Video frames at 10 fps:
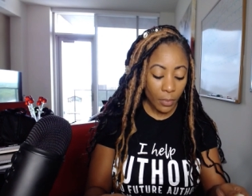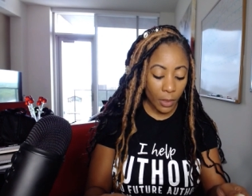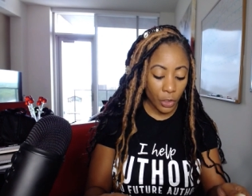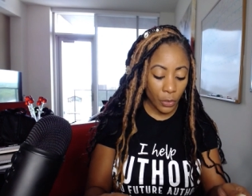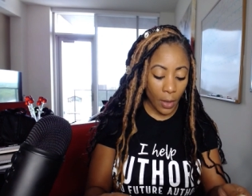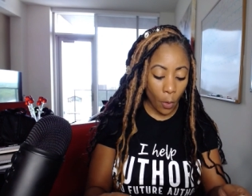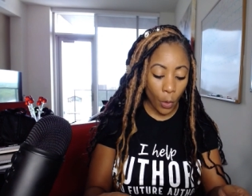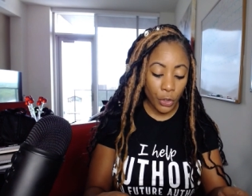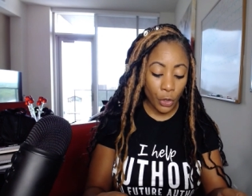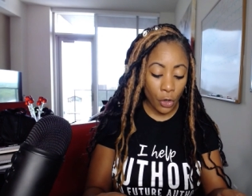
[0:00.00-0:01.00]
you
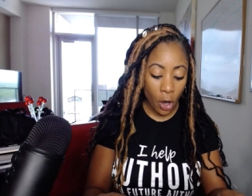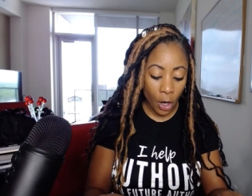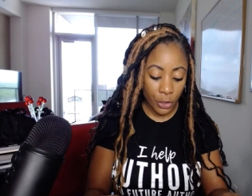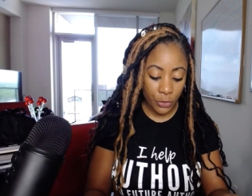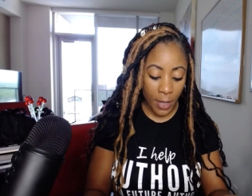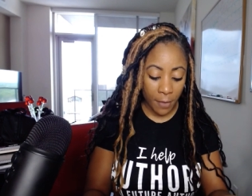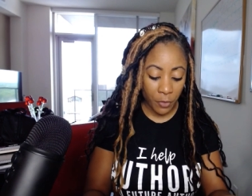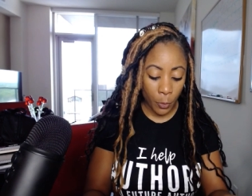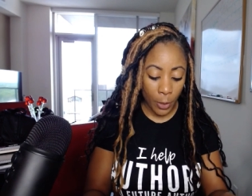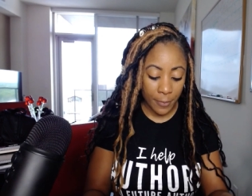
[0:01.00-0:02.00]
on your card you
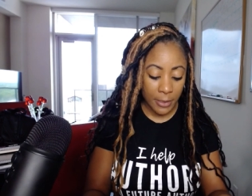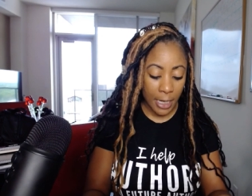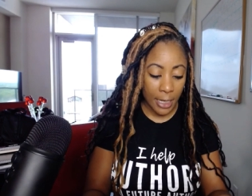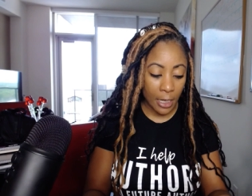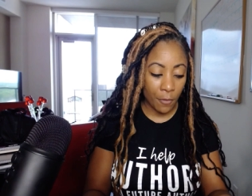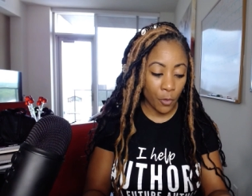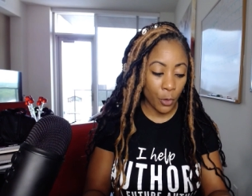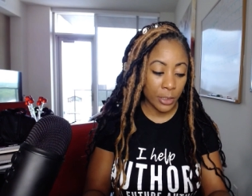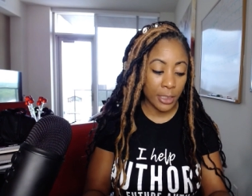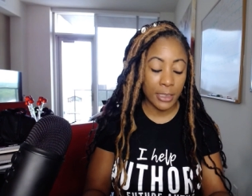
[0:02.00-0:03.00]
have your website of
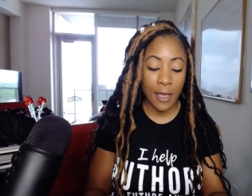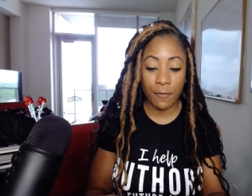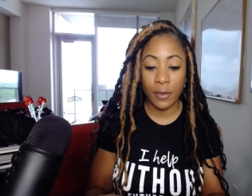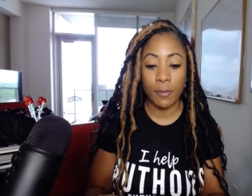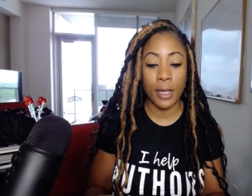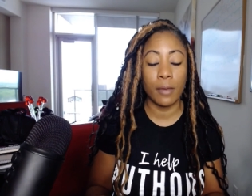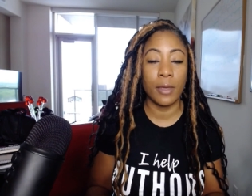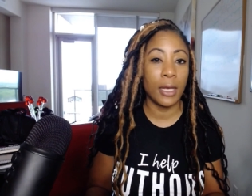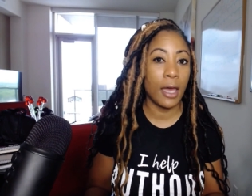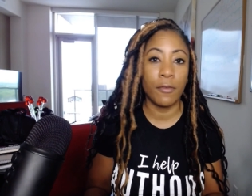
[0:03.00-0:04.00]
course i definitely
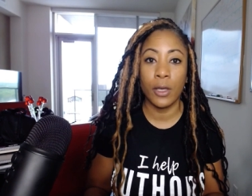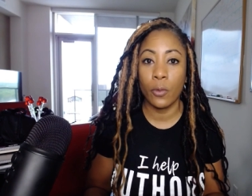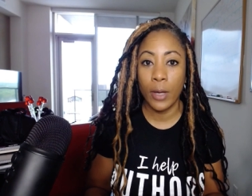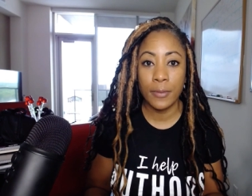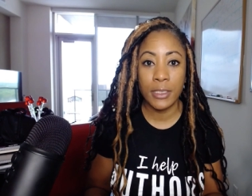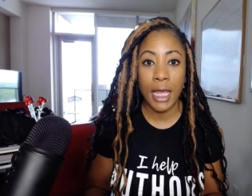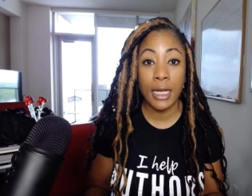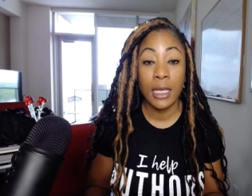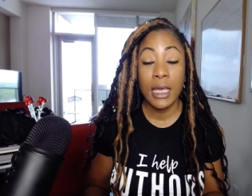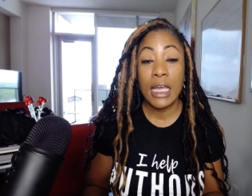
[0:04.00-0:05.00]
recommend having a
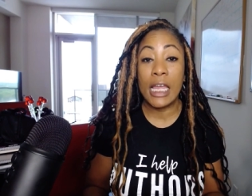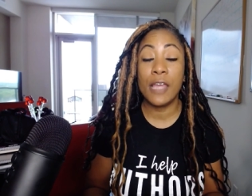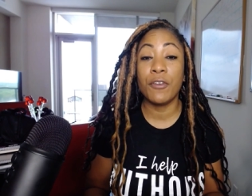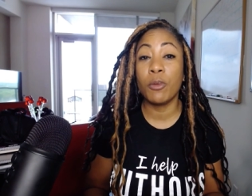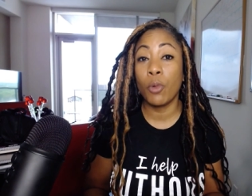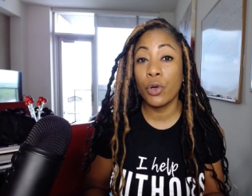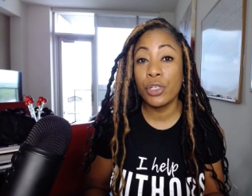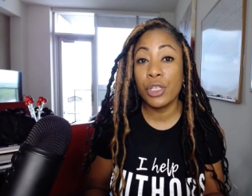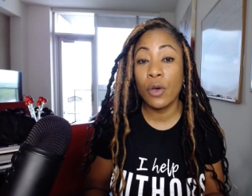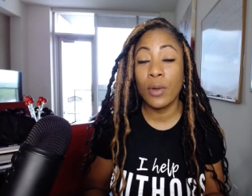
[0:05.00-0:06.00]
website even
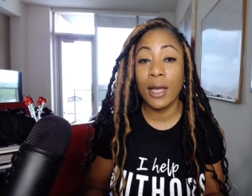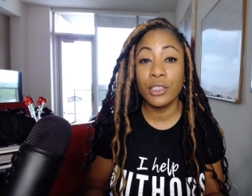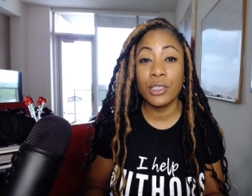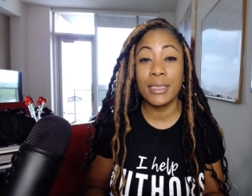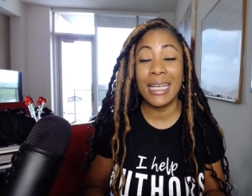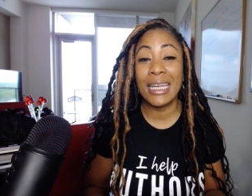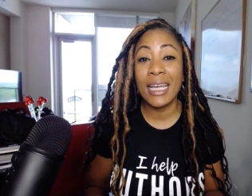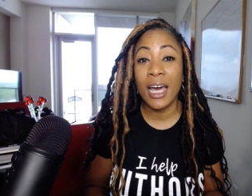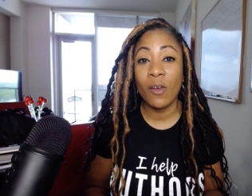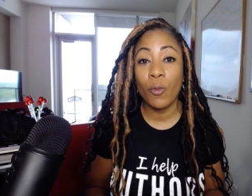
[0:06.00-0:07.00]
more so not just
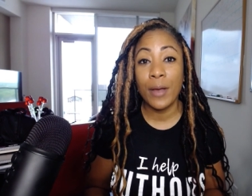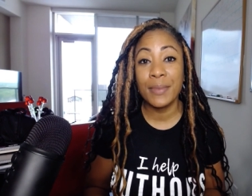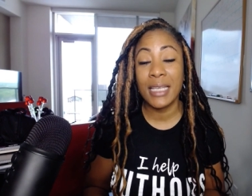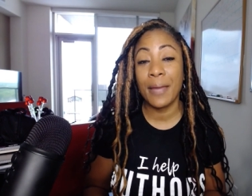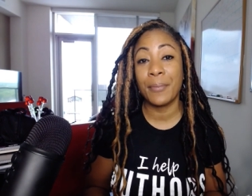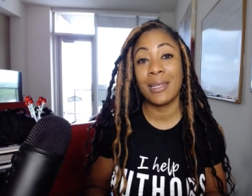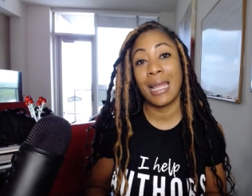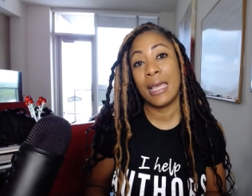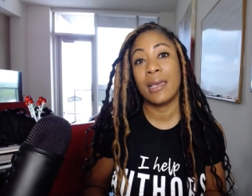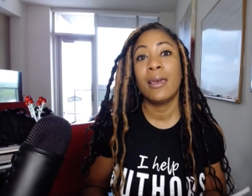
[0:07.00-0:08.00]
any kind of website but
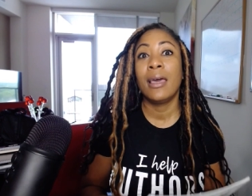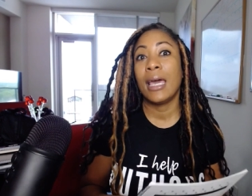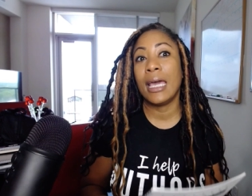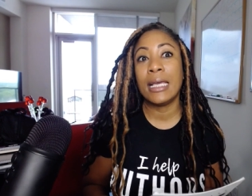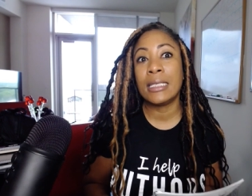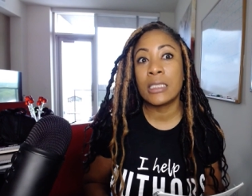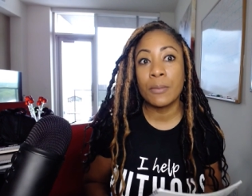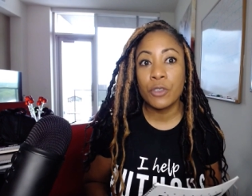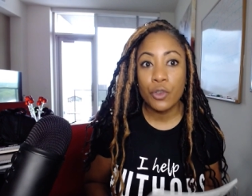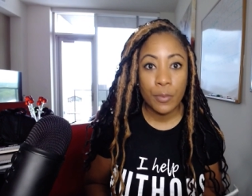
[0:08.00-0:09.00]
like a
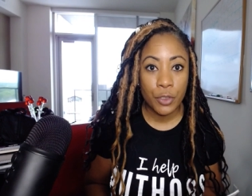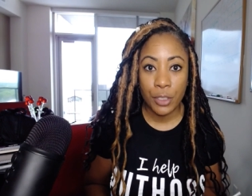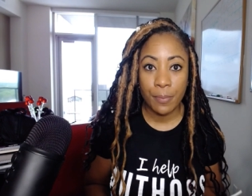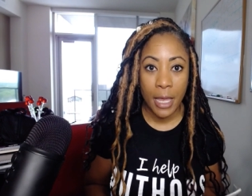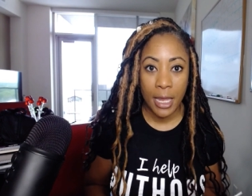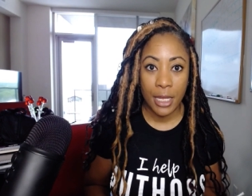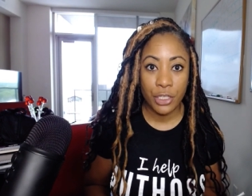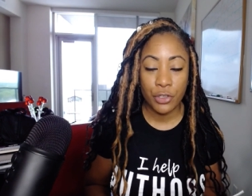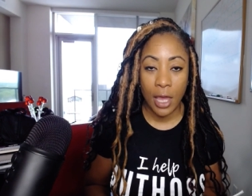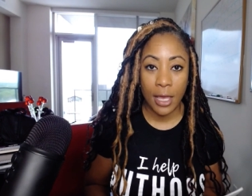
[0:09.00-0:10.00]
subscription
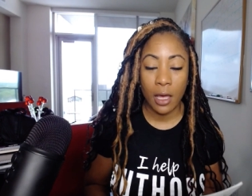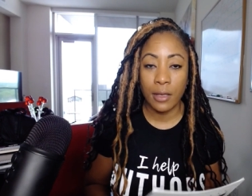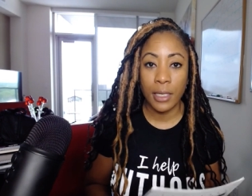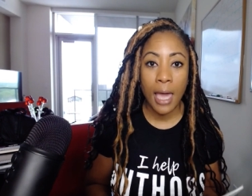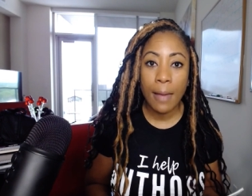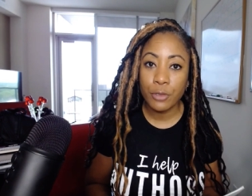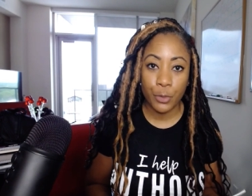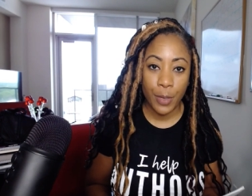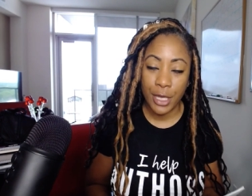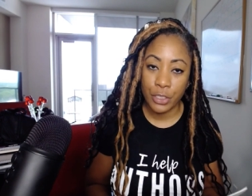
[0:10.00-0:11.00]
page like a
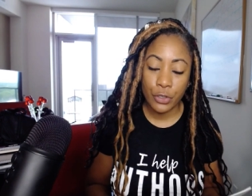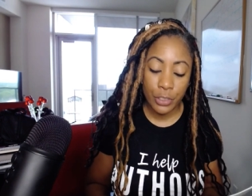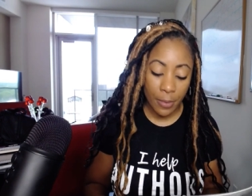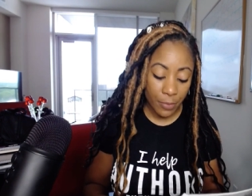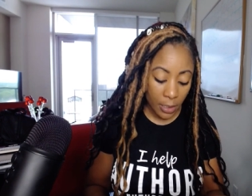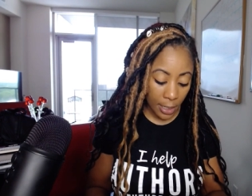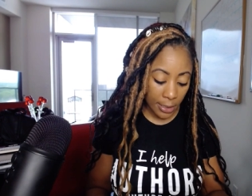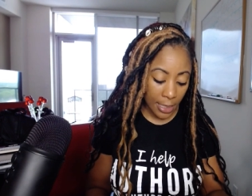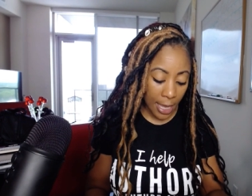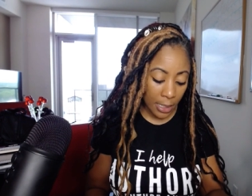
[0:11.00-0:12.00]
capture page or something
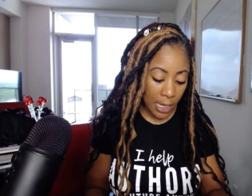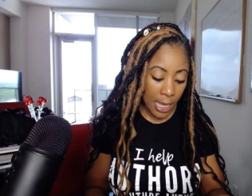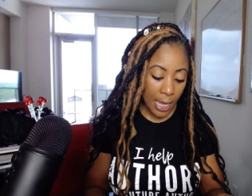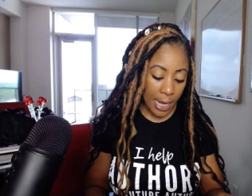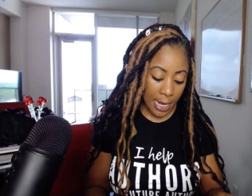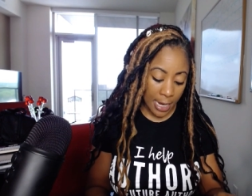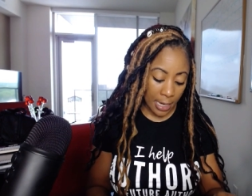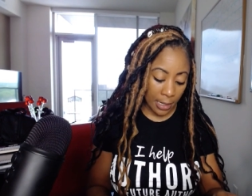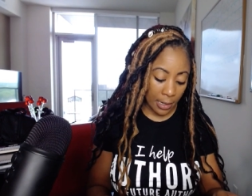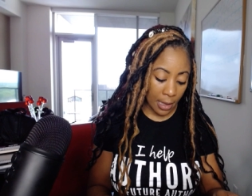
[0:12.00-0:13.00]
like that
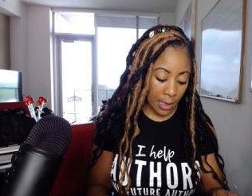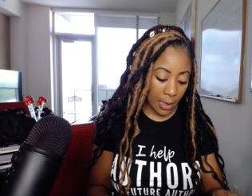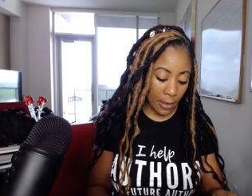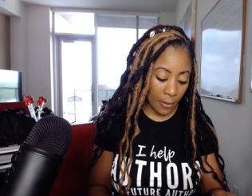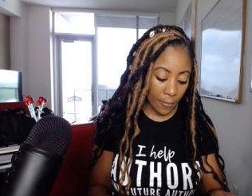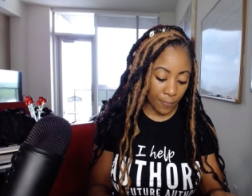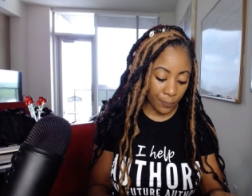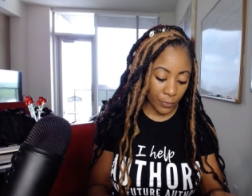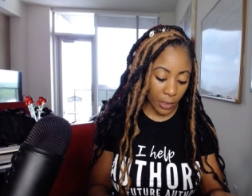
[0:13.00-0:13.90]
and um,